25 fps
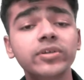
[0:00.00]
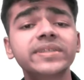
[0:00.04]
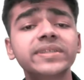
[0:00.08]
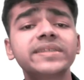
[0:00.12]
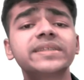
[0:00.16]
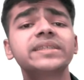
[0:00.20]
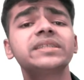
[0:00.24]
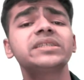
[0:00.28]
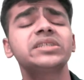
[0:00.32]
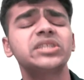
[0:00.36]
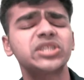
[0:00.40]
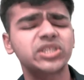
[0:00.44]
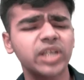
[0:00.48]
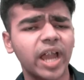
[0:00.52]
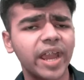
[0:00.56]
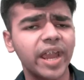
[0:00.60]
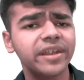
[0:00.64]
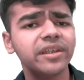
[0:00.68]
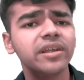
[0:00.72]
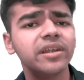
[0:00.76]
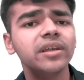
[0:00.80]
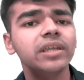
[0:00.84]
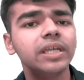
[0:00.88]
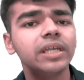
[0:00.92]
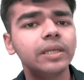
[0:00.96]
such as
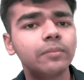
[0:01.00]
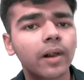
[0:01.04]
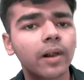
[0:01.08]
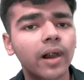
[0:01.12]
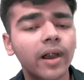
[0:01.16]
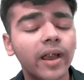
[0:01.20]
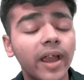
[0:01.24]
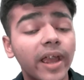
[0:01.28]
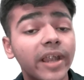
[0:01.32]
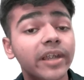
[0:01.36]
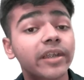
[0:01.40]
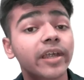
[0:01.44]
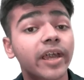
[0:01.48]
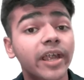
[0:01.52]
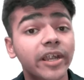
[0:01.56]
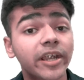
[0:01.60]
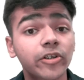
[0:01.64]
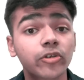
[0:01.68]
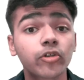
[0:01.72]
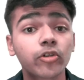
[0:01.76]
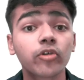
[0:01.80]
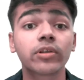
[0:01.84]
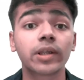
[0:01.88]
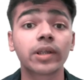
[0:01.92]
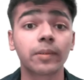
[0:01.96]
Steiner nema and
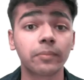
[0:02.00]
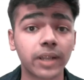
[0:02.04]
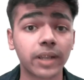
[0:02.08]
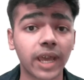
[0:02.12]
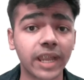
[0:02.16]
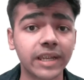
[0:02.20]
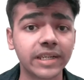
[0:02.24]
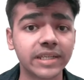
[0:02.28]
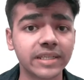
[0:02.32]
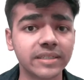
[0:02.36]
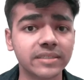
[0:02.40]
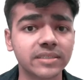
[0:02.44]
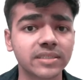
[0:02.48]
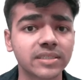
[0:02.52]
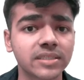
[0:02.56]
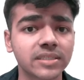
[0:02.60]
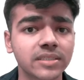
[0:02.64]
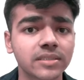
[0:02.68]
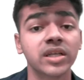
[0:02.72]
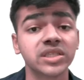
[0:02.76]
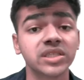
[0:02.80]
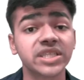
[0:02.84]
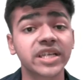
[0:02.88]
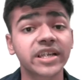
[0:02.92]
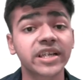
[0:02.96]

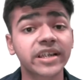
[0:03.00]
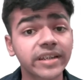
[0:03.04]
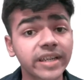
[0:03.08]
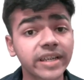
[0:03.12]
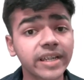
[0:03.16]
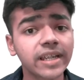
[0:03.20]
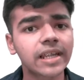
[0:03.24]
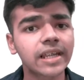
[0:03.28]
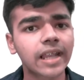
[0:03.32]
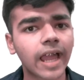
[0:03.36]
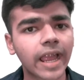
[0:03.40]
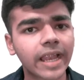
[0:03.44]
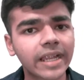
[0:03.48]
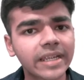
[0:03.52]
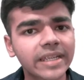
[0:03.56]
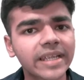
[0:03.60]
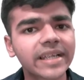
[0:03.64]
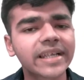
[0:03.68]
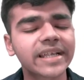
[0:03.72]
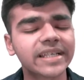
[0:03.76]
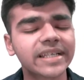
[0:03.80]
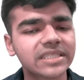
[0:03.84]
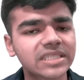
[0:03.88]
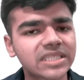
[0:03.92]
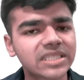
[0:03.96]
Heterorhabditis secrete lytic
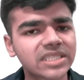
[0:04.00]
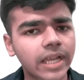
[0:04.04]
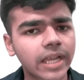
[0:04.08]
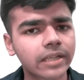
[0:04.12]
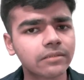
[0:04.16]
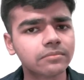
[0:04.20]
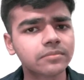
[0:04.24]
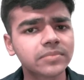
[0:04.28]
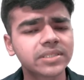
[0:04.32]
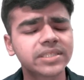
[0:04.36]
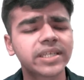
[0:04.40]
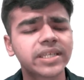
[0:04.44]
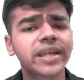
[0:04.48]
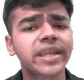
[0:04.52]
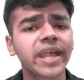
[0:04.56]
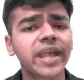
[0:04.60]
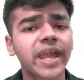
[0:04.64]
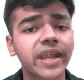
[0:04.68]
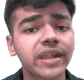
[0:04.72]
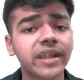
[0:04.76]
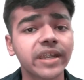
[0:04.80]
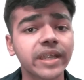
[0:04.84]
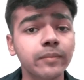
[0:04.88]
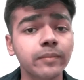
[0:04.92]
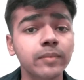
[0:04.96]
enzymes that
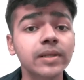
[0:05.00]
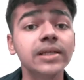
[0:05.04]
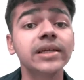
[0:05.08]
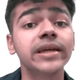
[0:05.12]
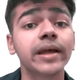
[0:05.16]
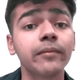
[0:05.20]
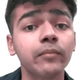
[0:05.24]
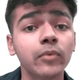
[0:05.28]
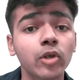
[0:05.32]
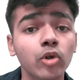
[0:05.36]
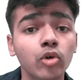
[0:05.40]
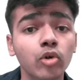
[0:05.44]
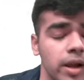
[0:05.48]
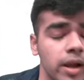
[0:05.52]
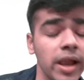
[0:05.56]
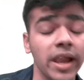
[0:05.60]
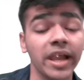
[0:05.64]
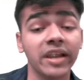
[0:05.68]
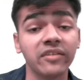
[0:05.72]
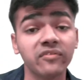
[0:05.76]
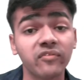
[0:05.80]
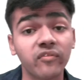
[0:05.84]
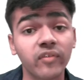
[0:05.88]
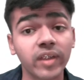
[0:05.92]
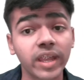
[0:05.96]
enable them to
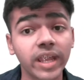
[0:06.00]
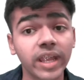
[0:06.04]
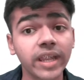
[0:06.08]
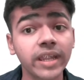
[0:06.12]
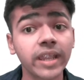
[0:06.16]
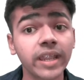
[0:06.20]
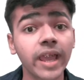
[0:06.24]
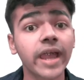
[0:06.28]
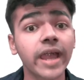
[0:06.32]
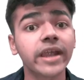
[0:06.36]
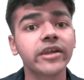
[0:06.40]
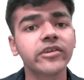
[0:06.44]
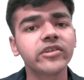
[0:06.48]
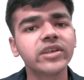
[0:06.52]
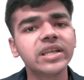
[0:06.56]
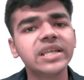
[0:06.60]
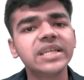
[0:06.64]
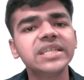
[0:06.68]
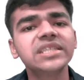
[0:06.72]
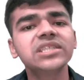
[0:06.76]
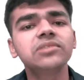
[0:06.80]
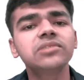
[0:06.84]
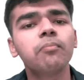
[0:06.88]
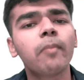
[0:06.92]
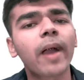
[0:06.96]
invade and
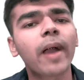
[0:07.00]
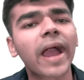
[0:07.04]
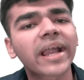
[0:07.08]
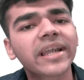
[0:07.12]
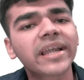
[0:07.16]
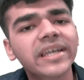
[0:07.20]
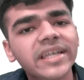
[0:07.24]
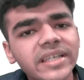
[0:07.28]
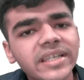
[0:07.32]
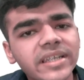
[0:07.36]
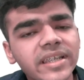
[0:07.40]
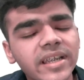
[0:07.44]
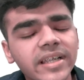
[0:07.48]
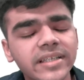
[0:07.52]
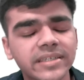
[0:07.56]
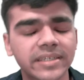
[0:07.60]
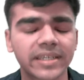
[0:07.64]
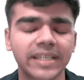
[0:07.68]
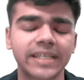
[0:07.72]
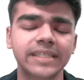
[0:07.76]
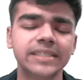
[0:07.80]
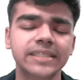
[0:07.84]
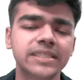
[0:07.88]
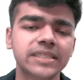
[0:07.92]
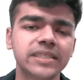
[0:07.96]
release bacteria in
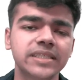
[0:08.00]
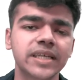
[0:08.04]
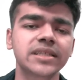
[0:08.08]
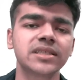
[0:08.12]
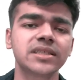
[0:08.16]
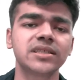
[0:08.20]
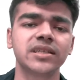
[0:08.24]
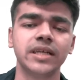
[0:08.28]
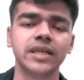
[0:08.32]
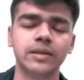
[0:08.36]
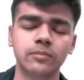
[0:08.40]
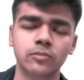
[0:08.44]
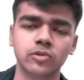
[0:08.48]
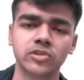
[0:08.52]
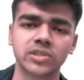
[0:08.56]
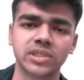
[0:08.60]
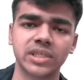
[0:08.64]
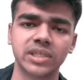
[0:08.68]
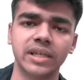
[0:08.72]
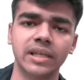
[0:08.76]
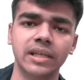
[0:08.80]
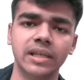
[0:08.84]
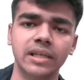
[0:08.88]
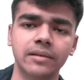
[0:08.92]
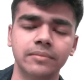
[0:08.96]
the insect's
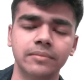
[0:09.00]
hemocoel.